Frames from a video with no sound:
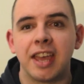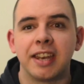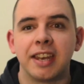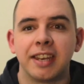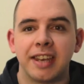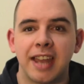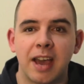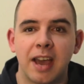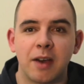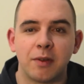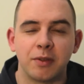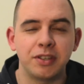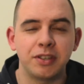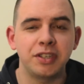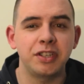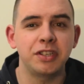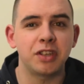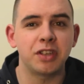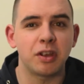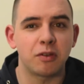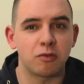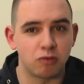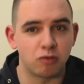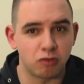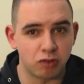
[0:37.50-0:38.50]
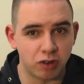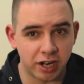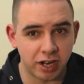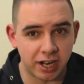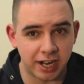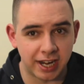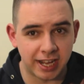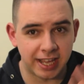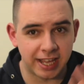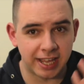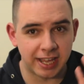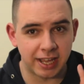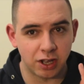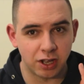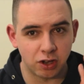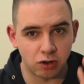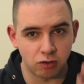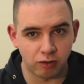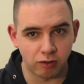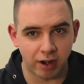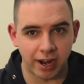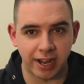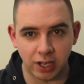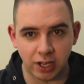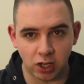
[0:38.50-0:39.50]
Now this is a really
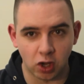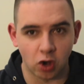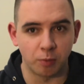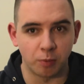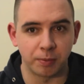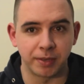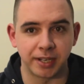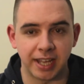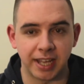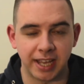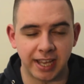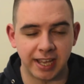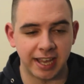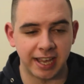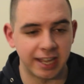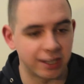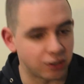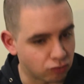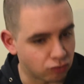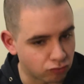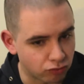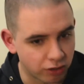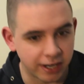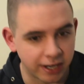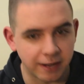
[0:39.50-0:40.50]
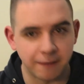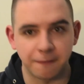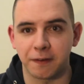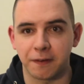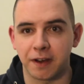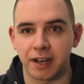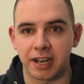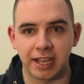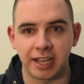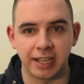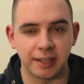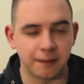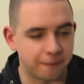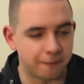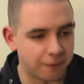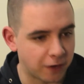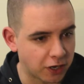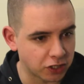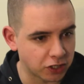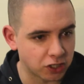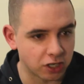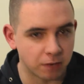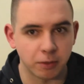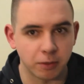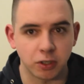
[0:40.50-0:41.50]
great comedy, it's really funny. The
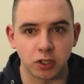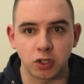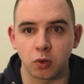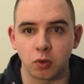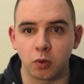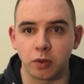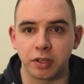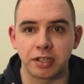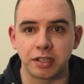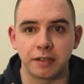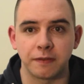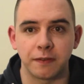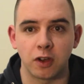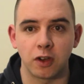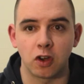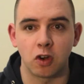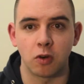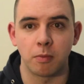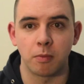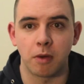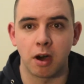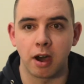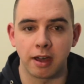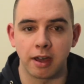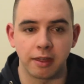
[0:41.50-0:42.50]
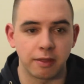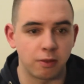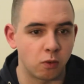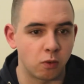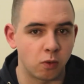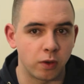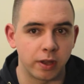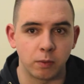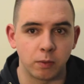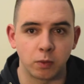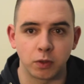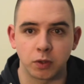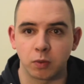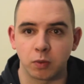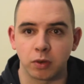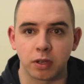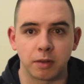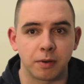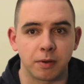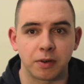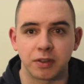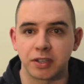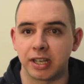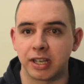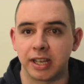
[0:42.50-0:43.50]
first time I saw this film I thought it was one of the
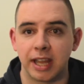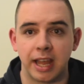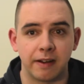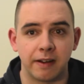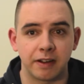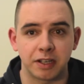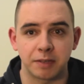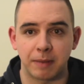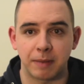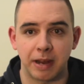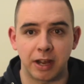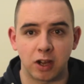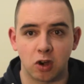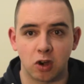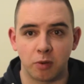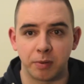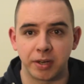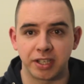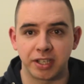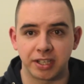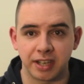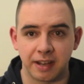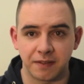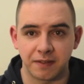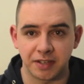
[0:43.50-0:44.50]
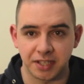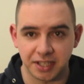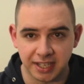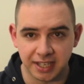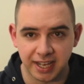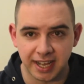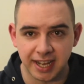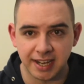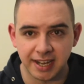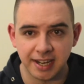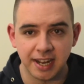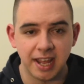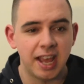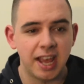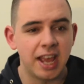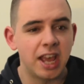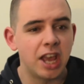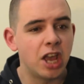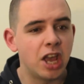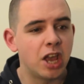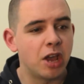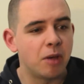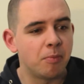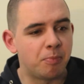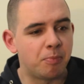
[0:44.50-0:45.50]
most hilarious black comedies I've ever seen.
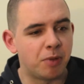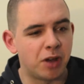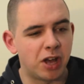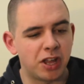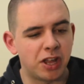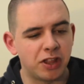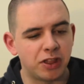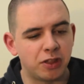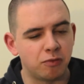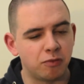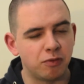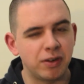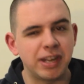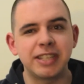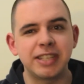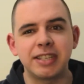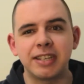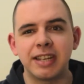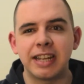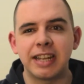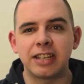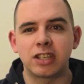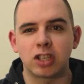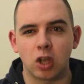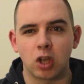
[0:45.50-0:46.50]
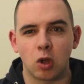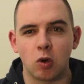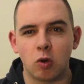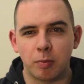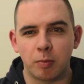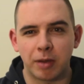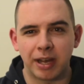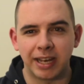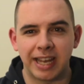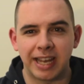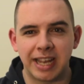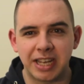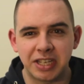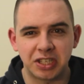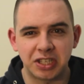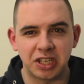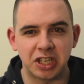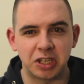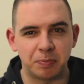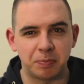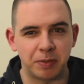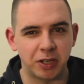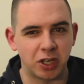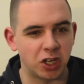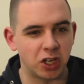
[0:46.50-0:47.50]
But the reason it's low on my list
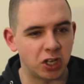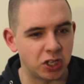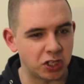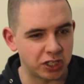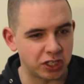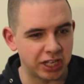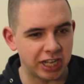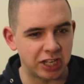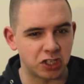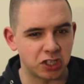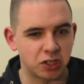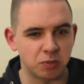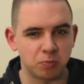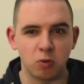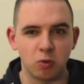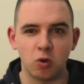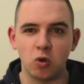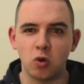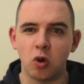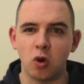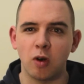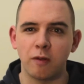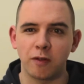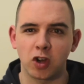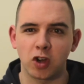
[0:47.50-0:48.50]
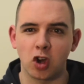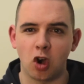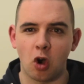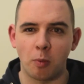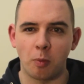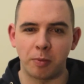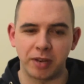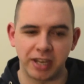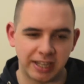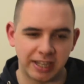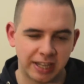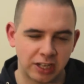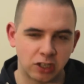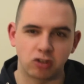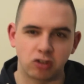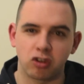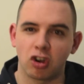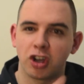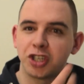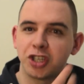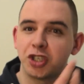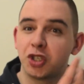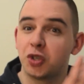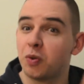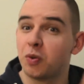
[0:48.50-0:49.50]
is because it's more of a comedy that
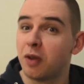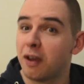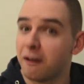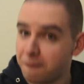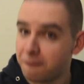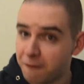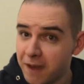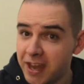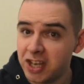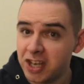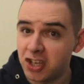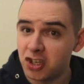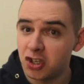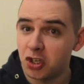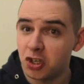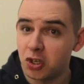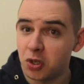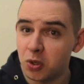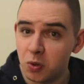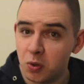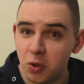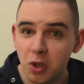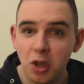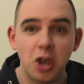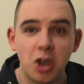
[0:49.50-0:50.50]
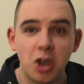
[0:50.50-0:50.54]
tries to offend you